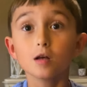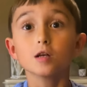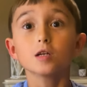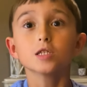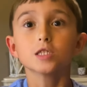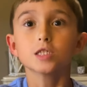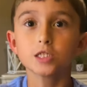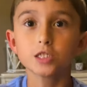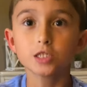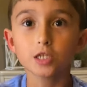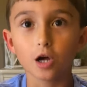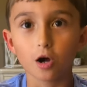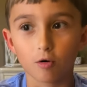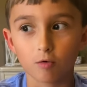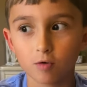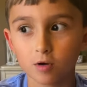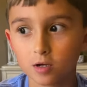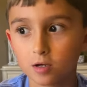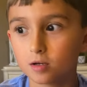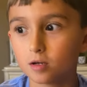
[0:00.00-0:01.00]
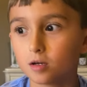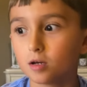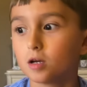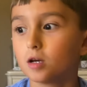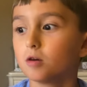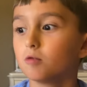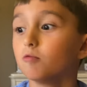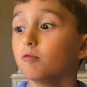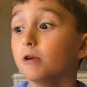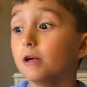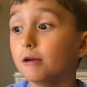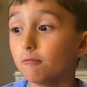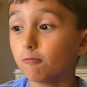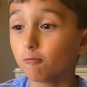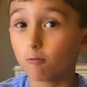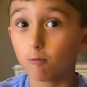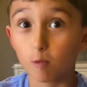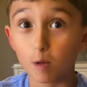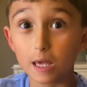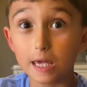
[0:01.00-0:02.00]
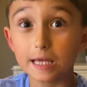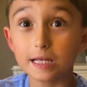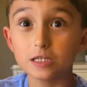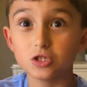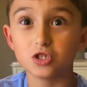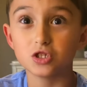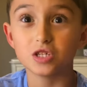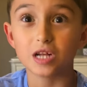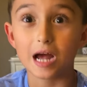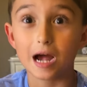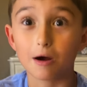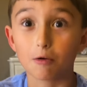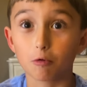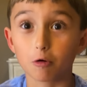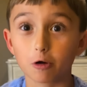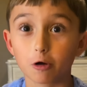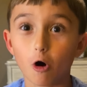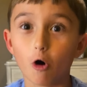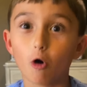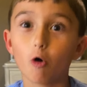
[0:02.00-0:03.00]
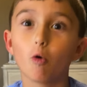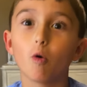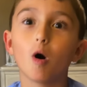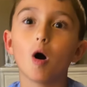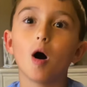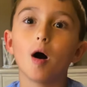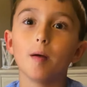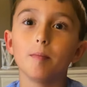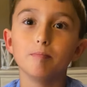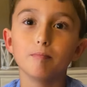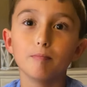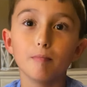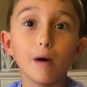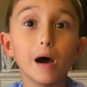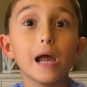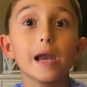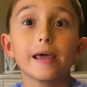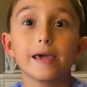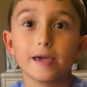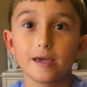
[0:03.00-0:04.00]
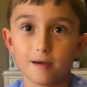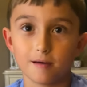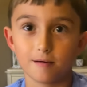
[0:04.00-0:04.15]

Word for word: So, we reached our goal on money.